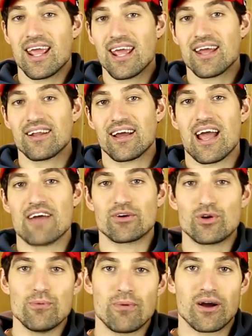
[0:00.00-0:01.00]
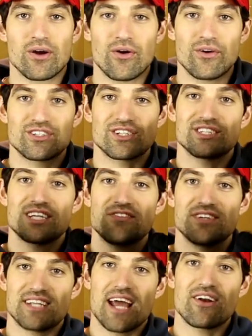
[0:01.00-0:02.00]
And I have a coupon code. It's going to
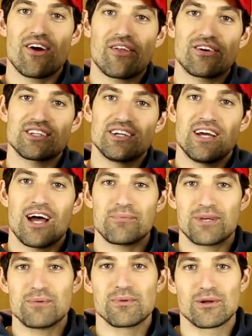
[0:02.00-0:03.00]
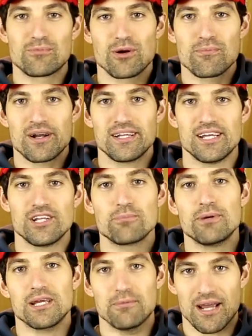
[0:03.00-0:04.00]
save you $10, help you keep a little more money in your
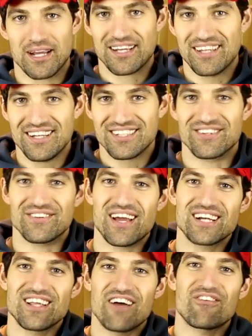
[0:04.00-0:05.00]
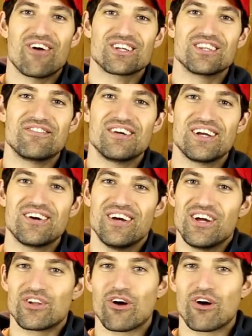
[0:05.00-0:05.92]
piggy bank. So thanks a lot for watching the video.